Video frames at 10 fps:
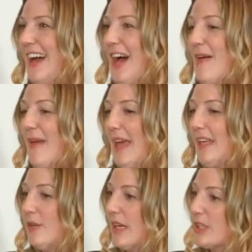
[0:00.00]
Um,
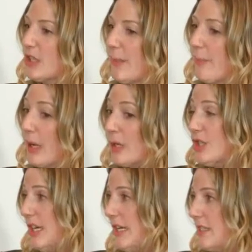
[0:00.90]
and you can actually
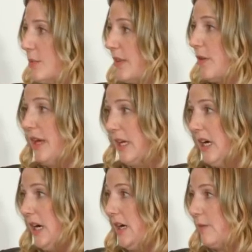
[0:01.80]
purchase with a credit
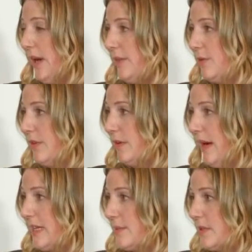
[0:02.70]
card right through the
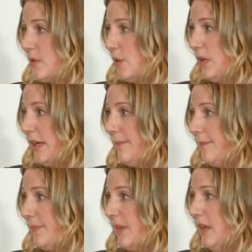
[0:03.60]
Aurasma store.
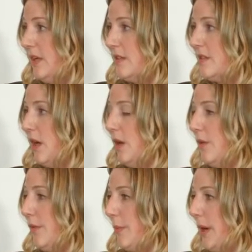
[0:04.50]

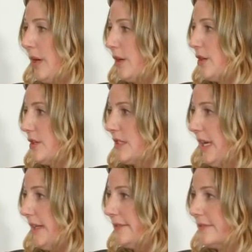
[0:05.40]
So the marketers
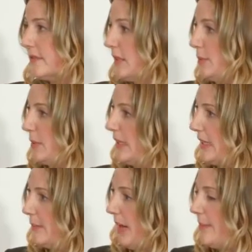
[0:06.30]
can
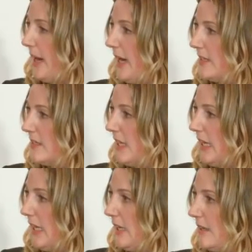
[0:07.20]
completely bypass
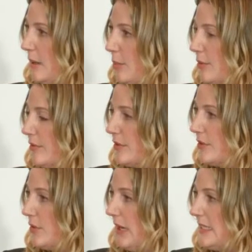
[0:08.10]
any
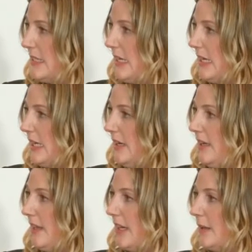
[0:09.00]
approvals through IT.
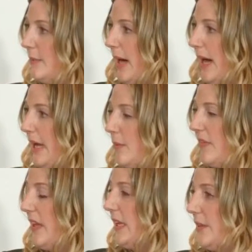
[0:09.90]
They can buy
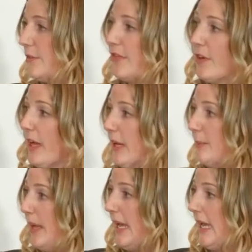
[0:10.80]
what they need for their
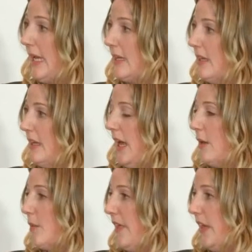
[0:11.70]
campaign
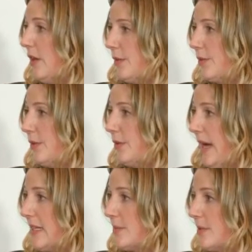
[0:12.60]
and run that all through
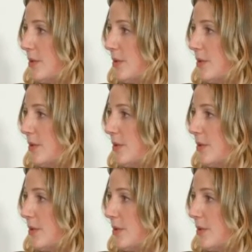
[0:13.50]
Aurasma.